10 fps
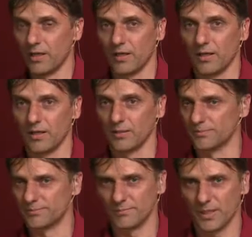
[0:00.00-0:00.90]
Um,
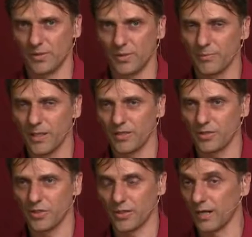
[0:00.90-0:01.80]
you can make a
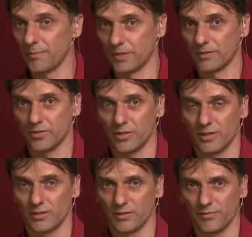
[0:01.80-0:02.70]
chel. I made a
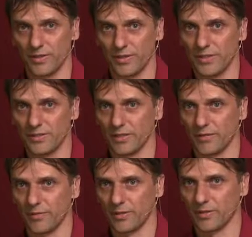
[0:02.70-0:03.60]
chelate very easily
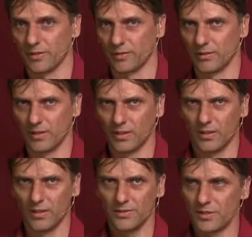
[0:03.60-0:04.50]
with
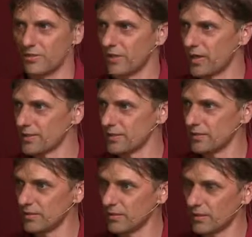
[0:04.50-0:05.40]
citric
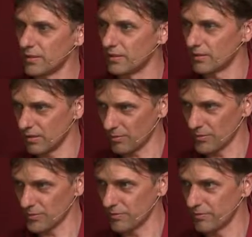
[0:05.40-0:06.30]
acid and copper
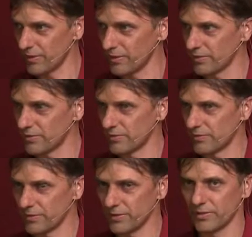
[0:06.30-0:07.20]
sulfate,
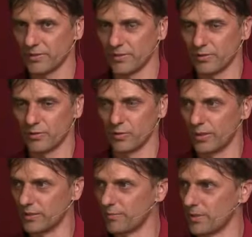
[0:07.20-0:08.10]
sulfate
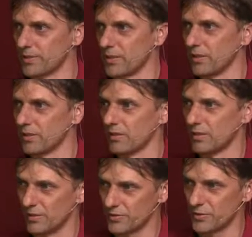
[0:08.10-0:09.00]
together mixing
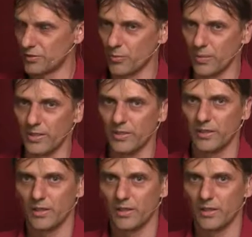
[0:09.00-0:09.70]
in a certain way.